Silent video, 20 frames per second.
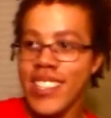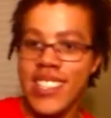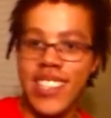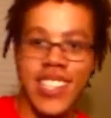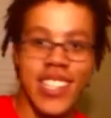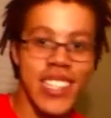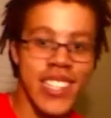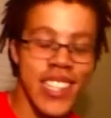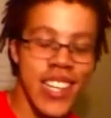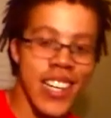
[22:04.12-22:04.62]
going to
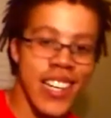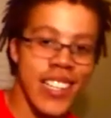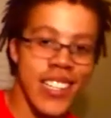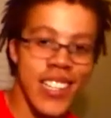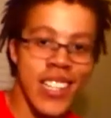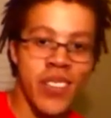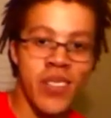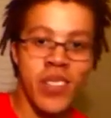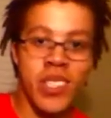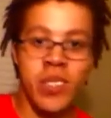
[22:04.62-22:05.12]
say
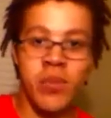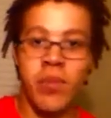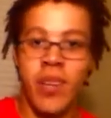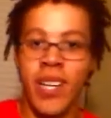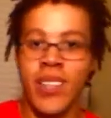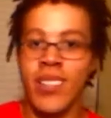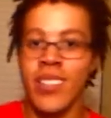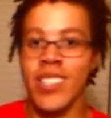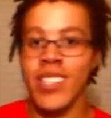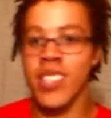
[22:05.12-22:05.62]
yet if it's
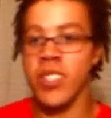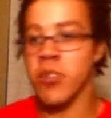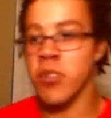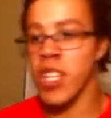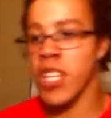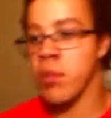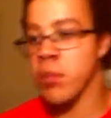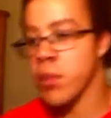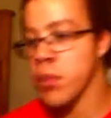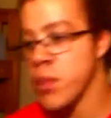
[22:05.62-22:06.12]
better than the
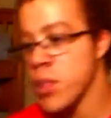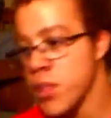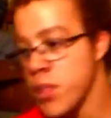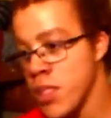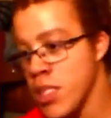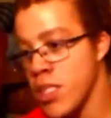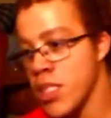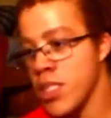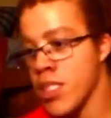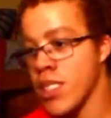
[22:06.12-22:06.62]
Raimi
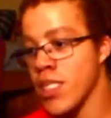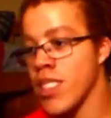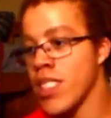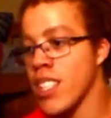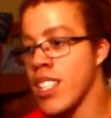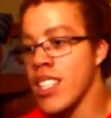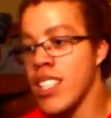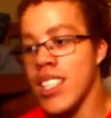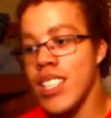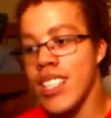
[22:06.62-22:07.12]
movies or
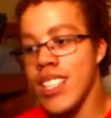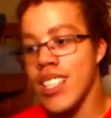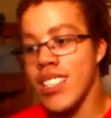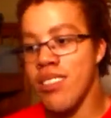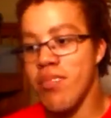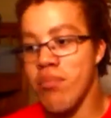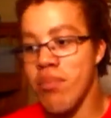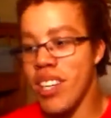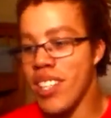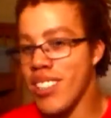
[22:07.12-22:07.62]

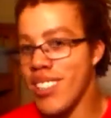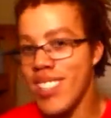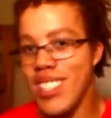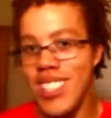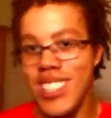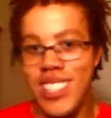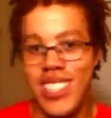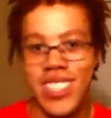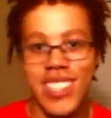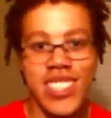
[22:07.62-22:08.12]
better
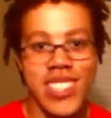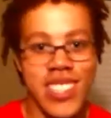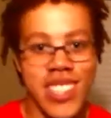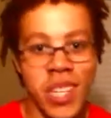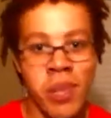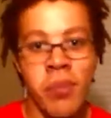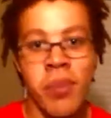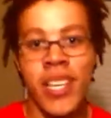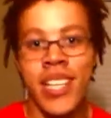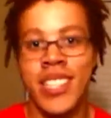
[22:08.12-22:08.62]
than
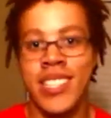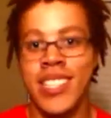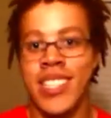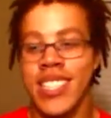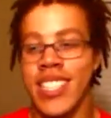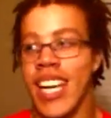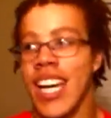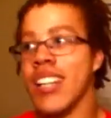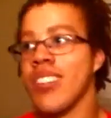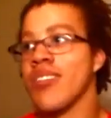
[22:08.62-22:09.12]

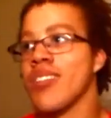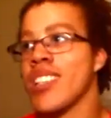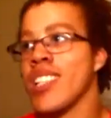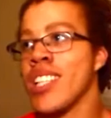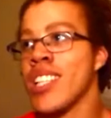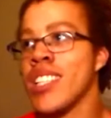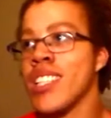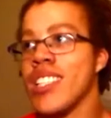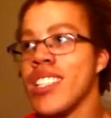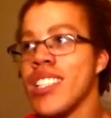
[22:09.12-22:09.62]
Amazing. I don't
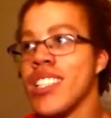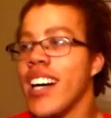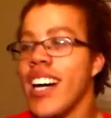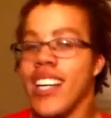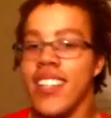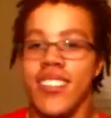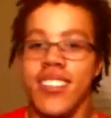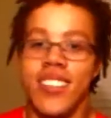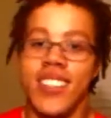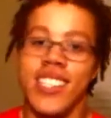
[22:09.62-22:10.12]

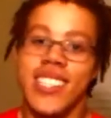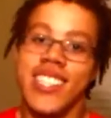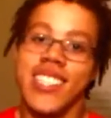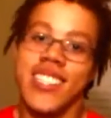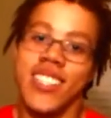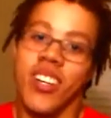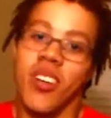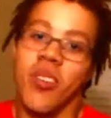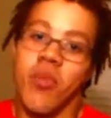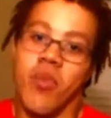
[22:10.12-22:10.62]
know, it's
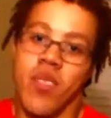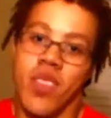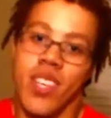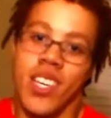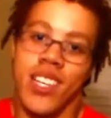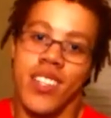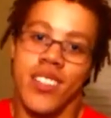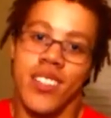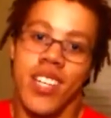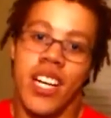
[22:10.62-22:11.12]
its own
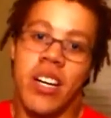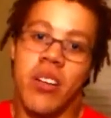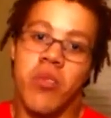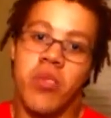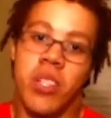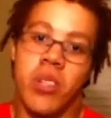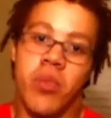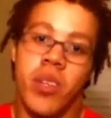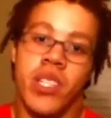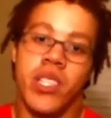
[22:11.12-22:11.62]
thing, dude. I don't
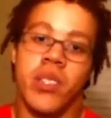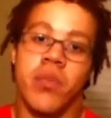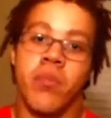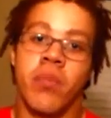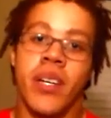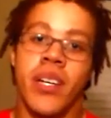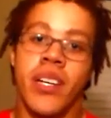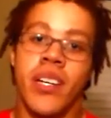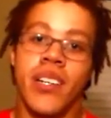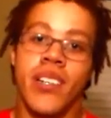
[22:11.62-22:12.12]
really want to
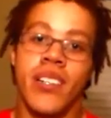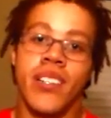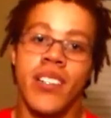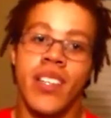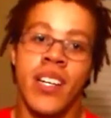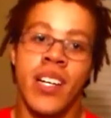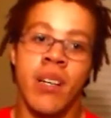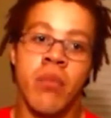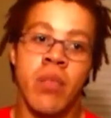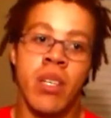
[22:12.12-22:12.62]
compare,
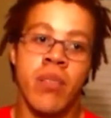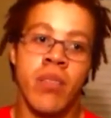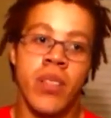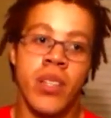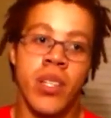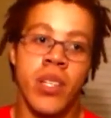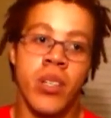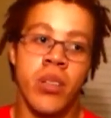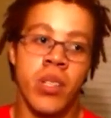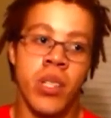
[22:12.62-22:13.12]

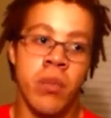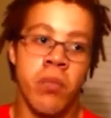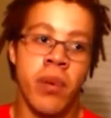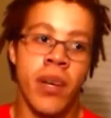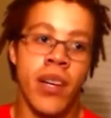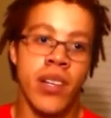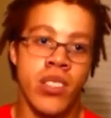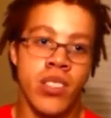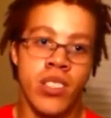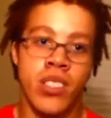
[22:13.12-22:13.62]
even though
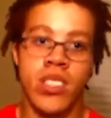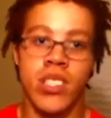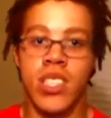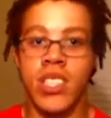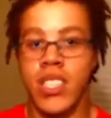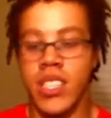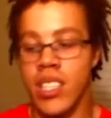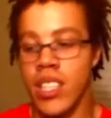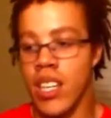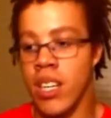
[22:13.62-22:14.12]
comparisons are
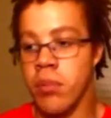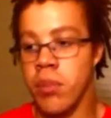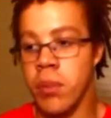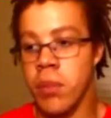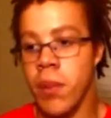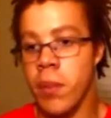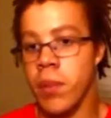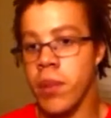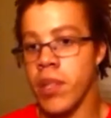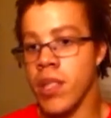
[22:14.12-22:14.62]
going to come
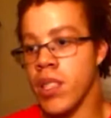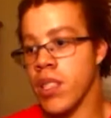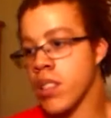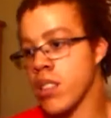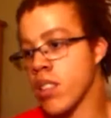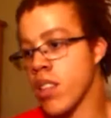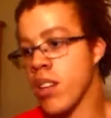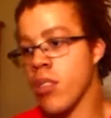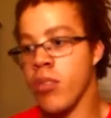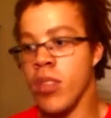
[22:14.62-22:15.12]
and people are going to
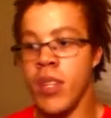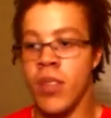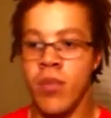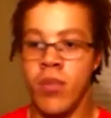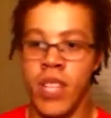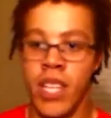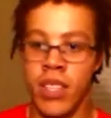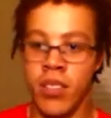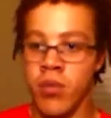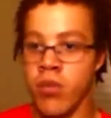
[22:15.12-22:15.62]

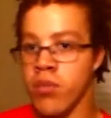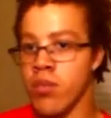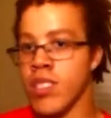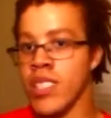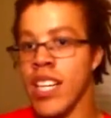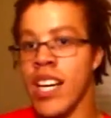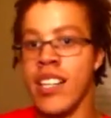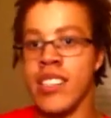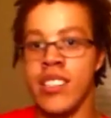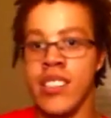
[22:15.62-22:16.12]
start, like,
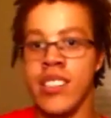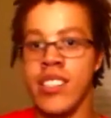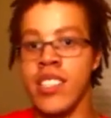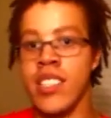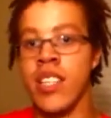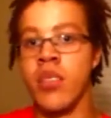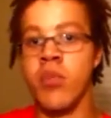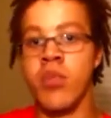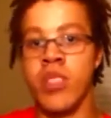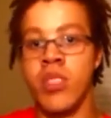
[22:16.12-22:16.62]
sizing
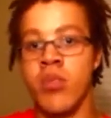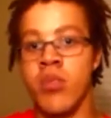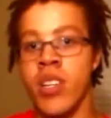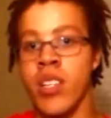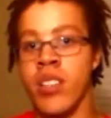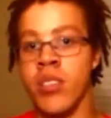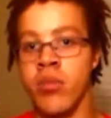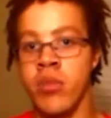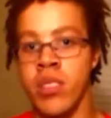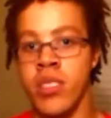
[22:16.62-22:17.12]
it up with their
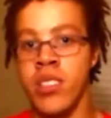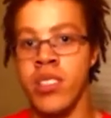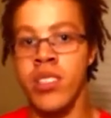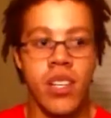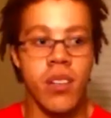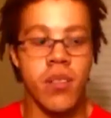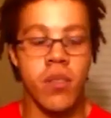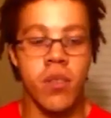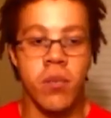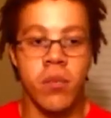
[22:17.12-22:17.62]
other one.
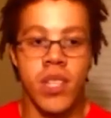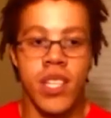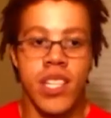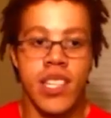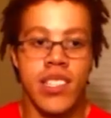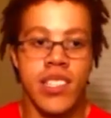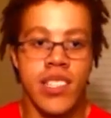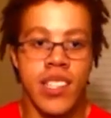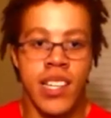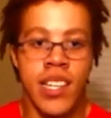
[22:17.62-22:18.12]
For
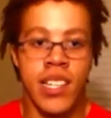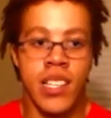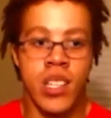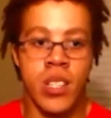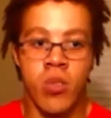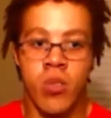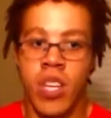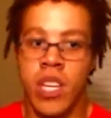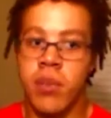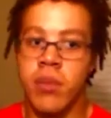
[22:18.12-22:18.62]
me, it's like
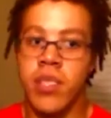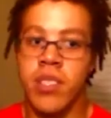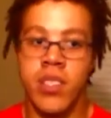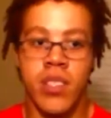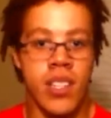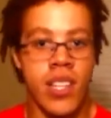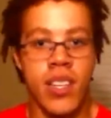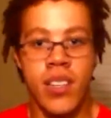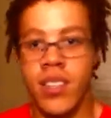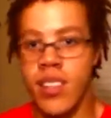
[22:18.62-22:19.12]
the Raimis
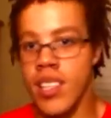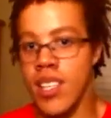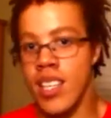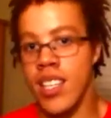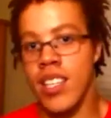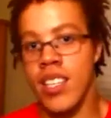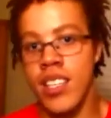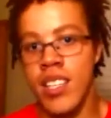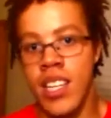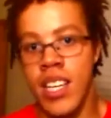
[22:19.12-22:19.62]
are their
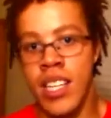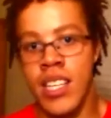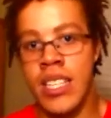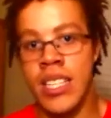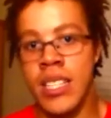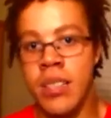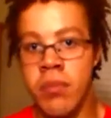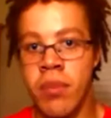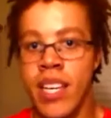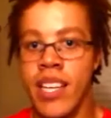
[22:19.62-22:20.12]
thing, and
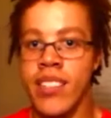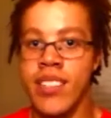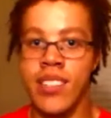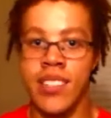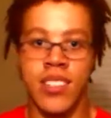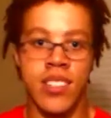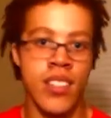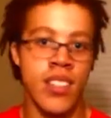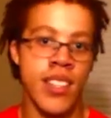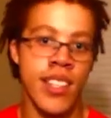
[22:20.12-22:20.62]
the
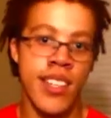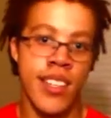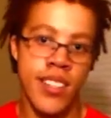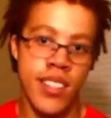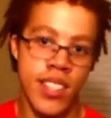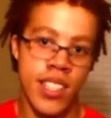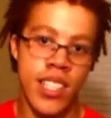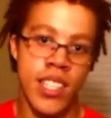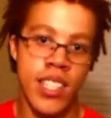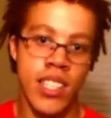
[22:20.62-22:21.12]
Amazings are
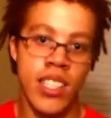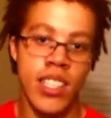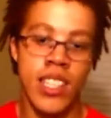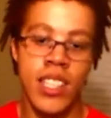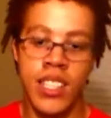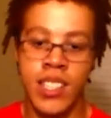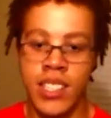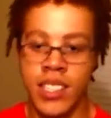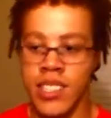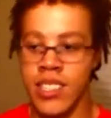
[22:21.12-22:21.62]
their thing,
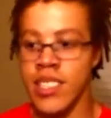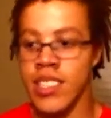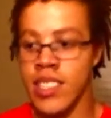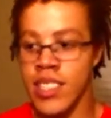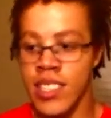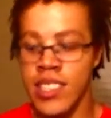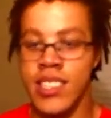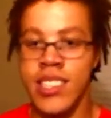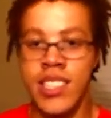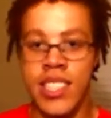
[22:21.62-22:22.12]
and this is
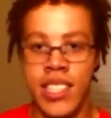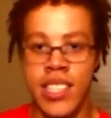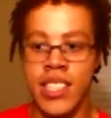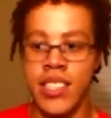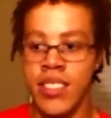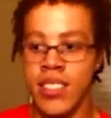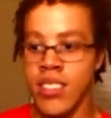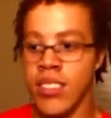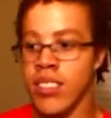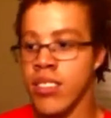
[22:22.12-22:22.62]
its
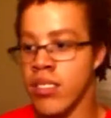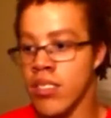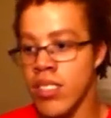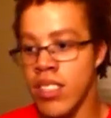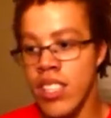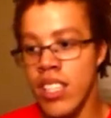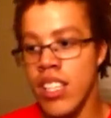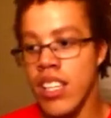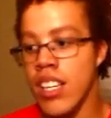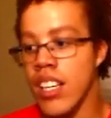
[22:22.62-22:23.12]
thing, so
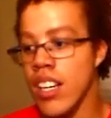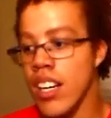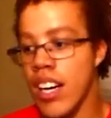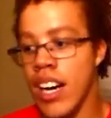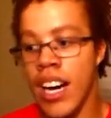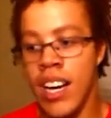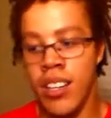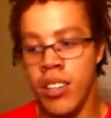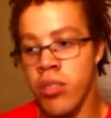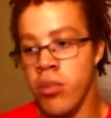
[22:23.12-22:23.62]

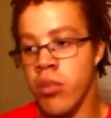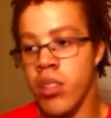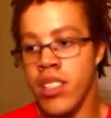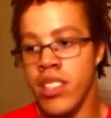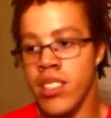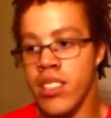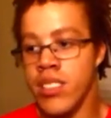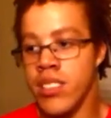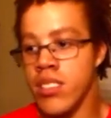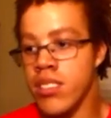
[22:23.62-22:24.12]
I don't
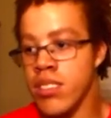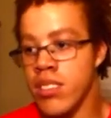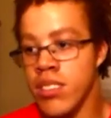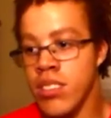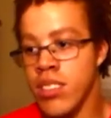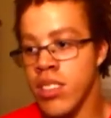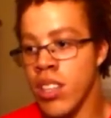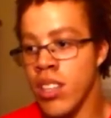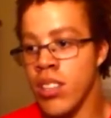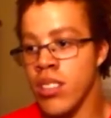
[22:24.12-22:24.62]
want to
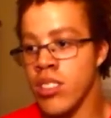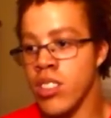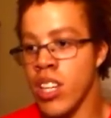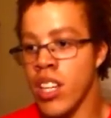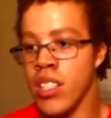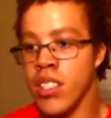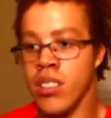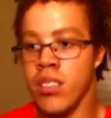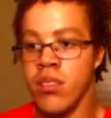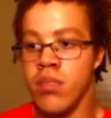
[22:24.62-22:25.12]
start
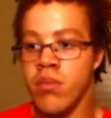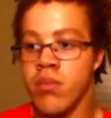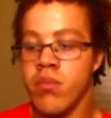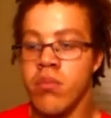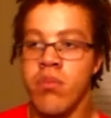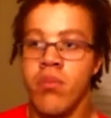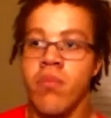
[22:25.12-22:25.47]
trying to,